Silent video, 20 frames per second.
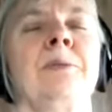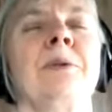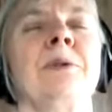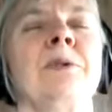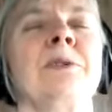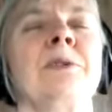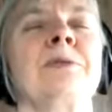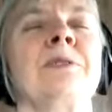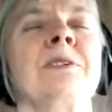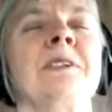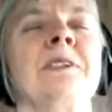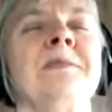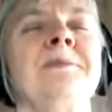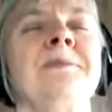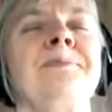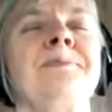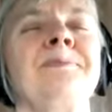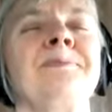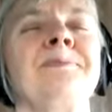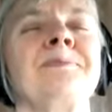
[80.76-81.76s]
Beautiful.
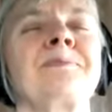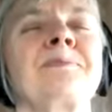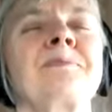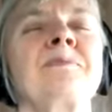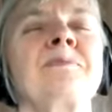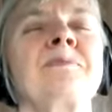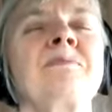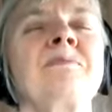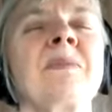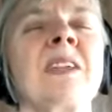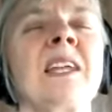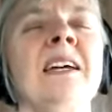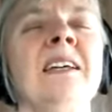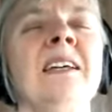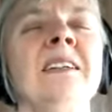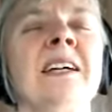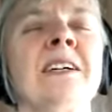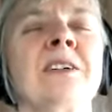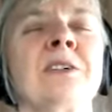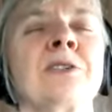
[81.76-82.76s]

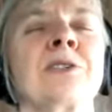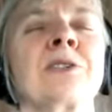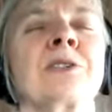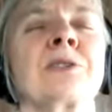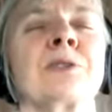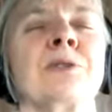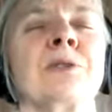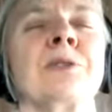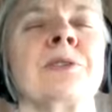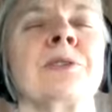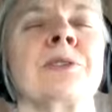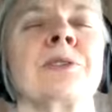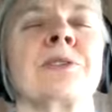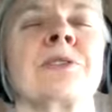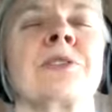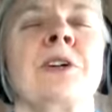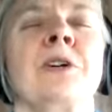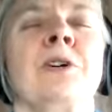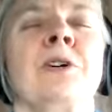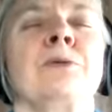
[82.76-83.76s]
And let your
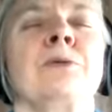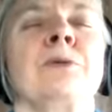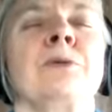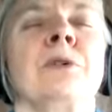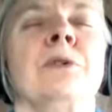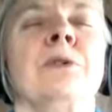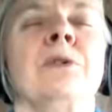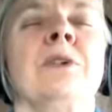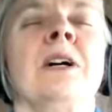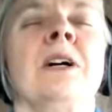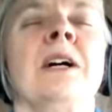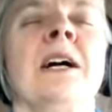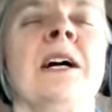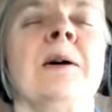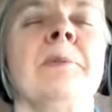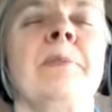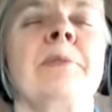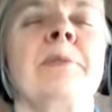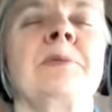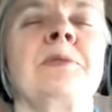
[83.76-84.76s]
shoulders roll
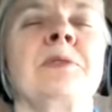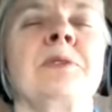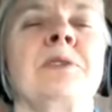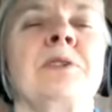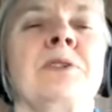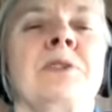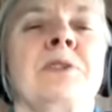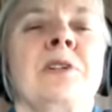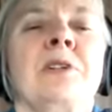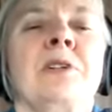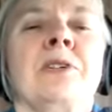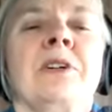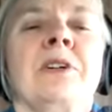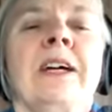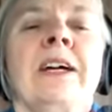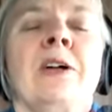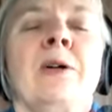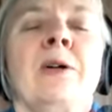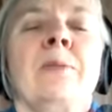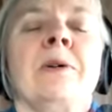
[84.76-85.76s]
up to your
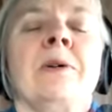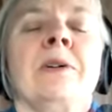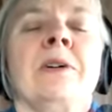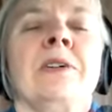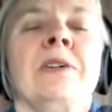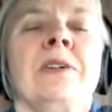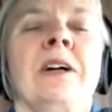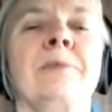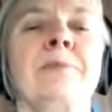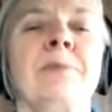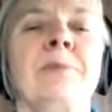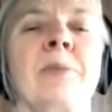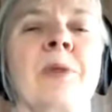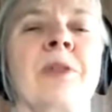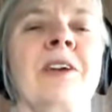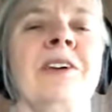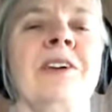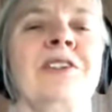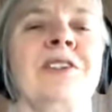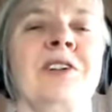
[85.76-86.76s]
elbow or up,
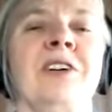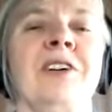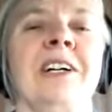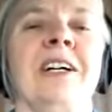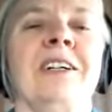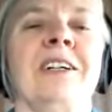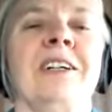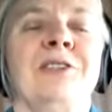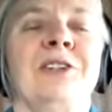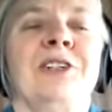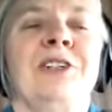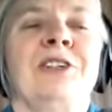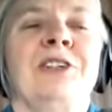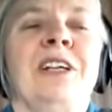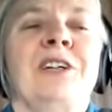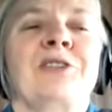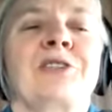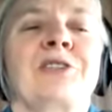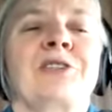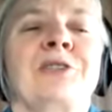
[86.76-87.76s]
sorry, you
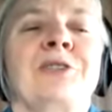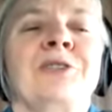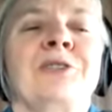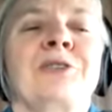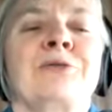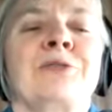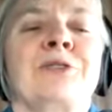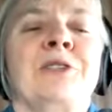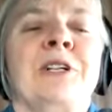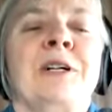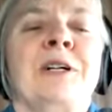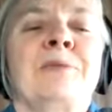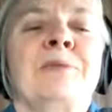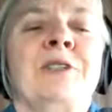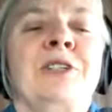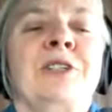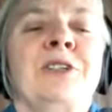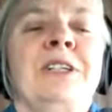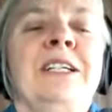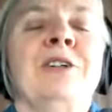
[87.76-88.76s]
let your shoulders roll up
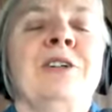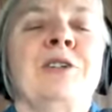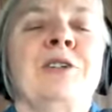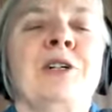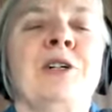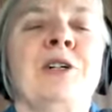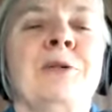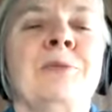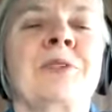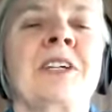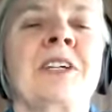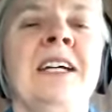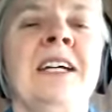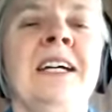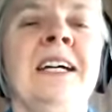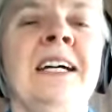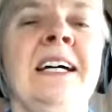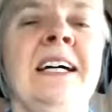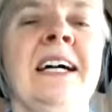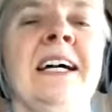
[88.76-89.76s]
to your earlobes
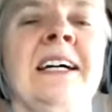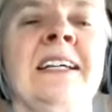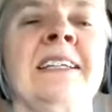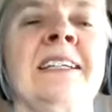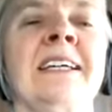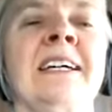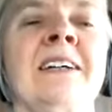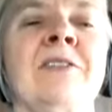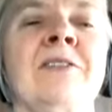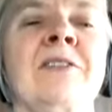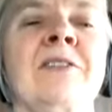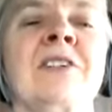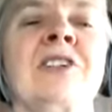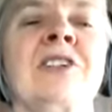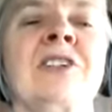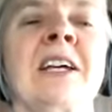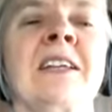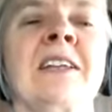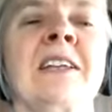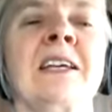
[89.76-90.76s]
and then
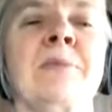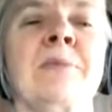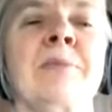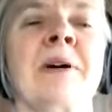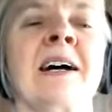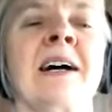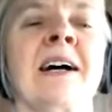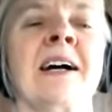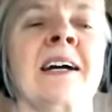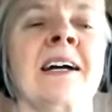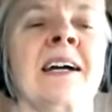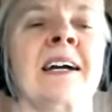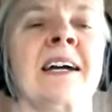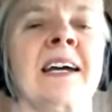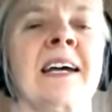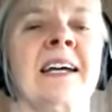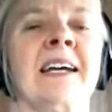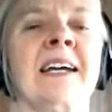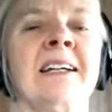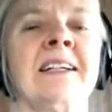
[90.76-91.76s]
gently back
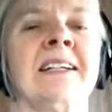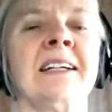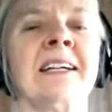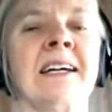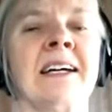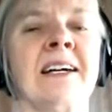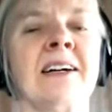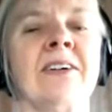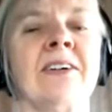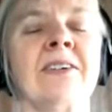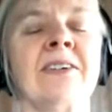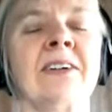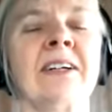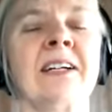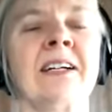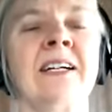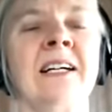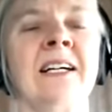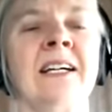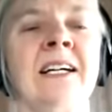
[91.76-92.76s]
and down.
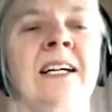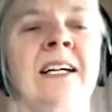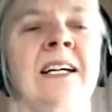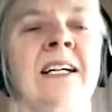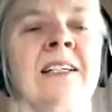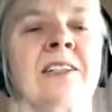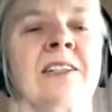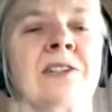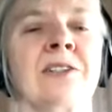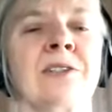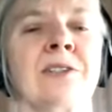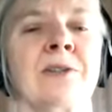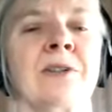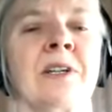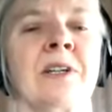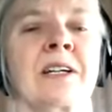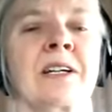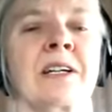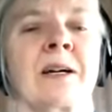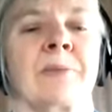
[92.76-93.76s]
Let's do
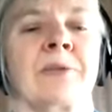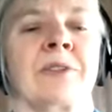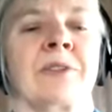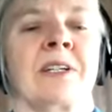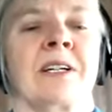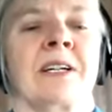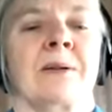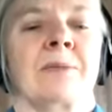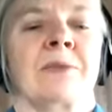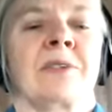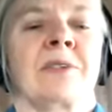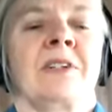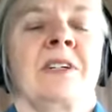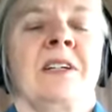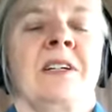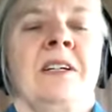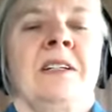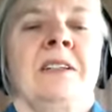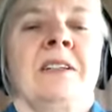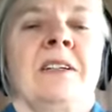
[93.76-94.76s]
that a couple times.
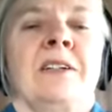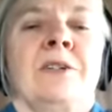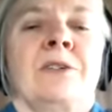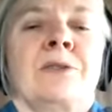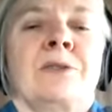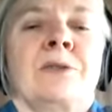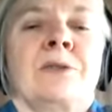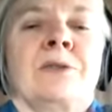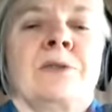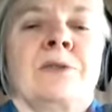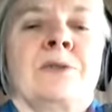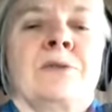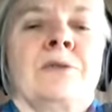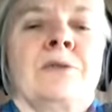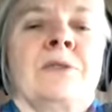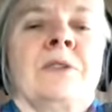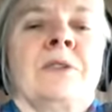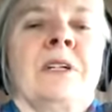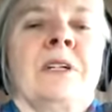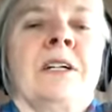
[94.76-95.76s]
Let your shoulders
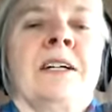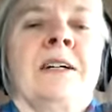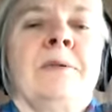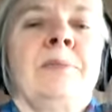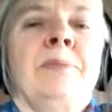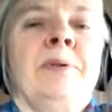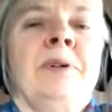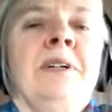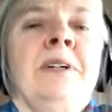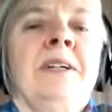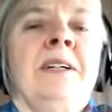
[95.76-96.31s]
roll up,